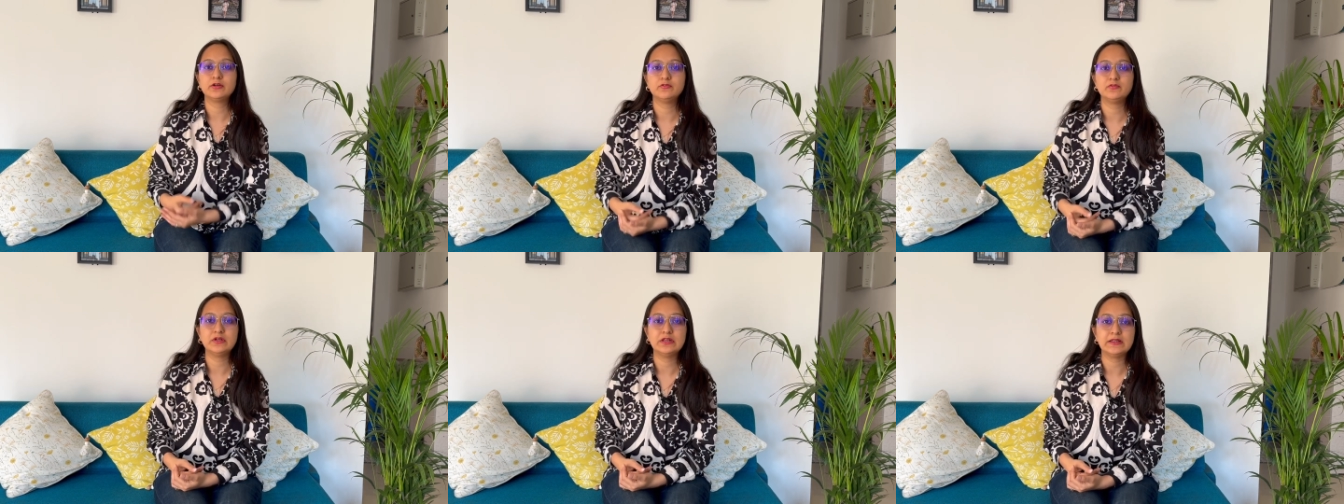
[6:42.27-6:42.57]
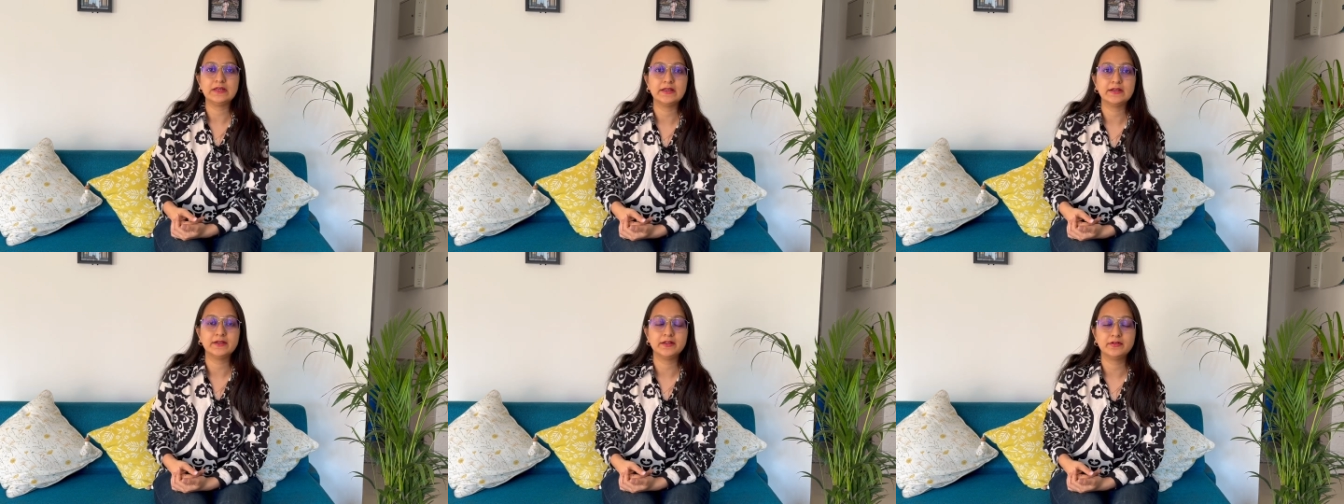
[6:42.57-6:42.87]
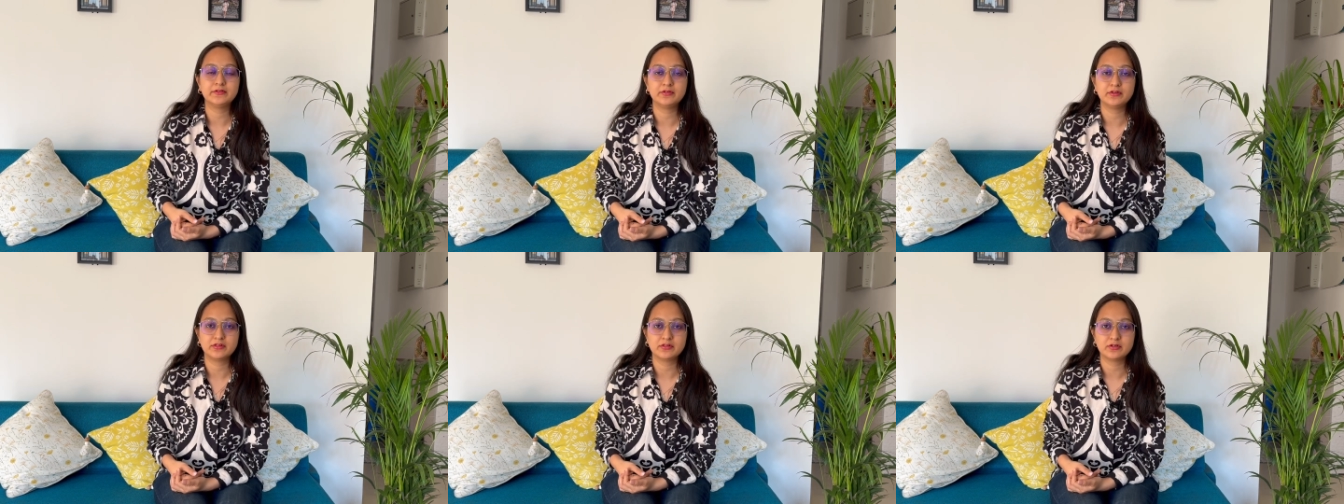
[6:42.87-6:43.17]
we'll get
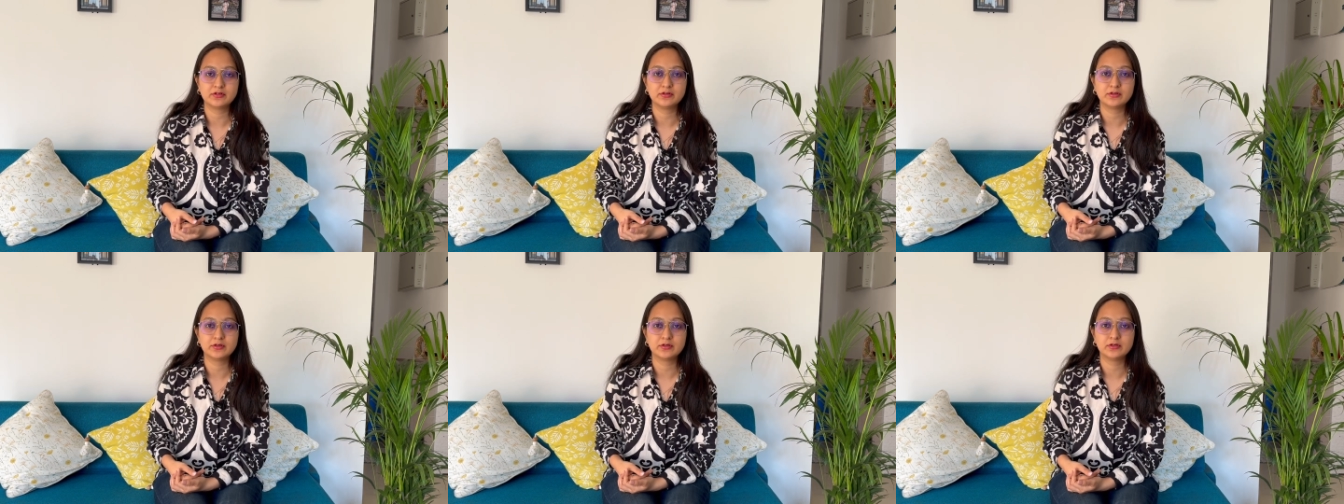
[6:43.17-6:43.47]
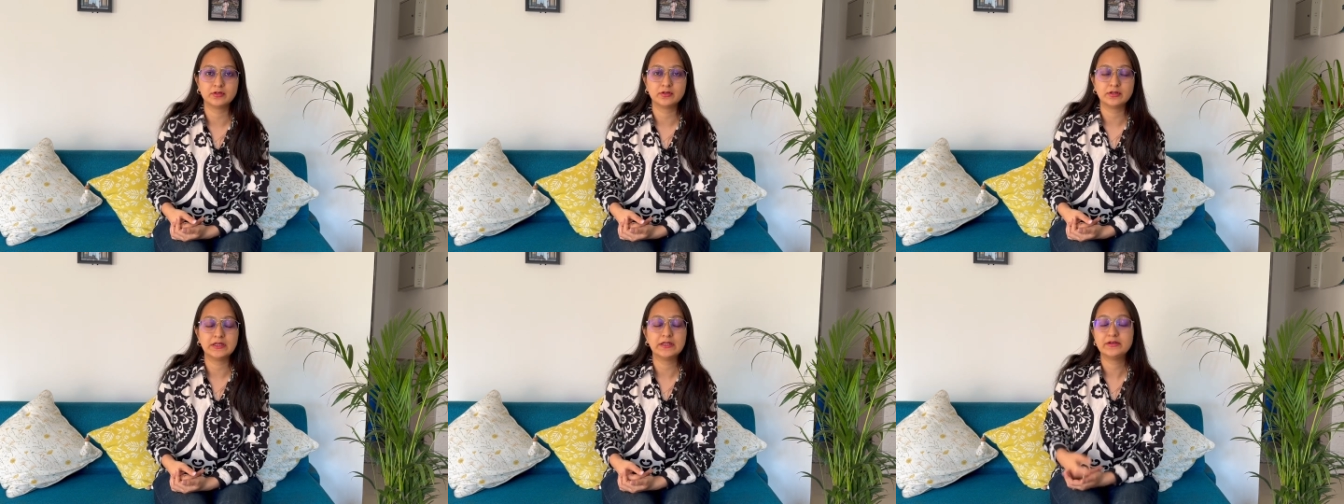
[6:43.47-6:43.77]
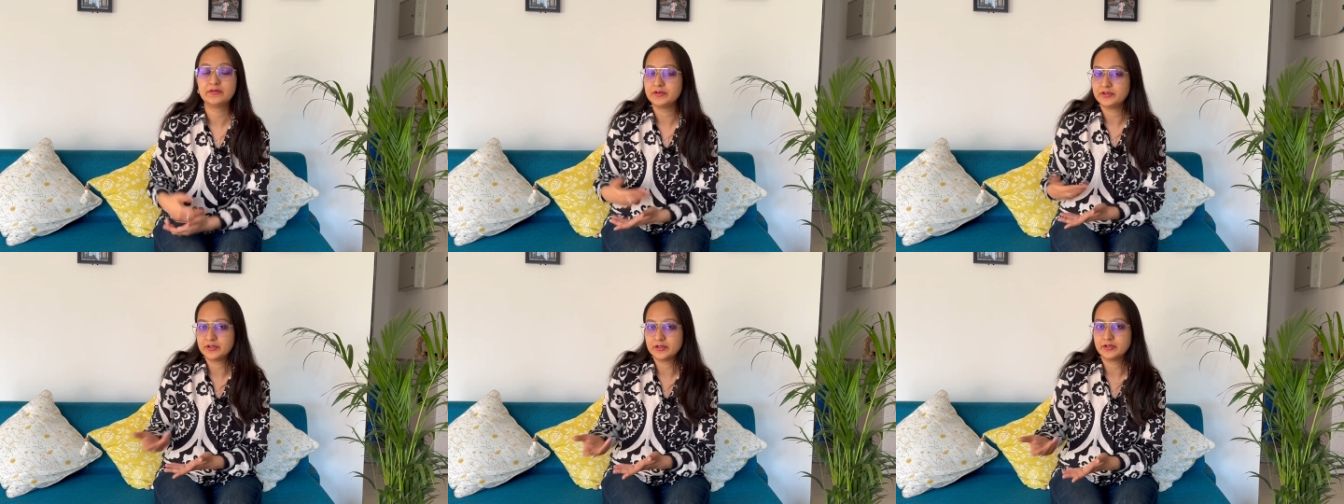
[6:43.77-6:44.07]
in, uh, in
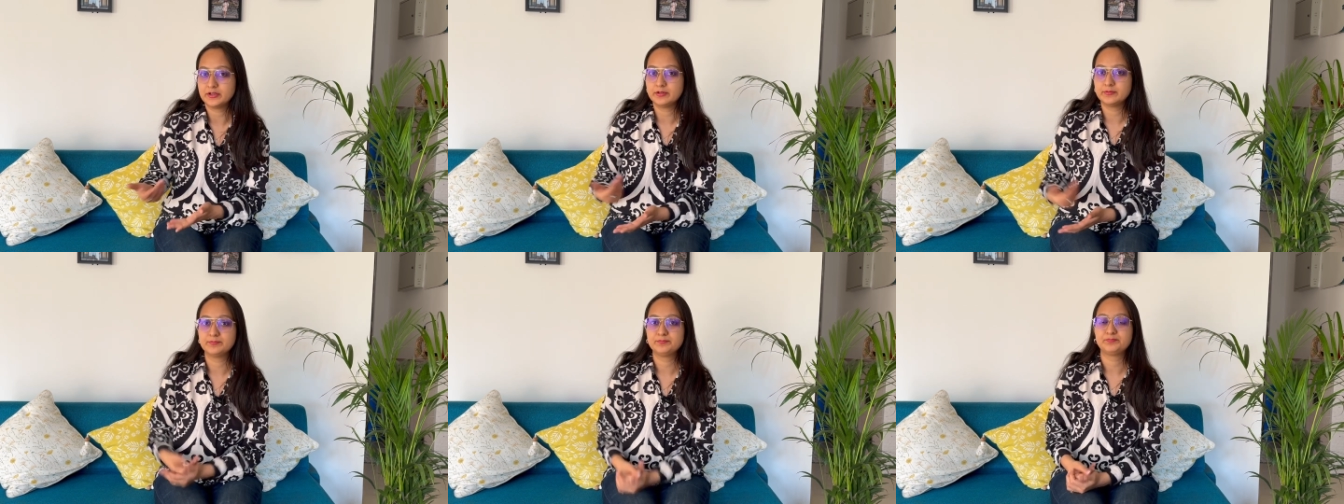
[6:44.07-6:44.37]
return.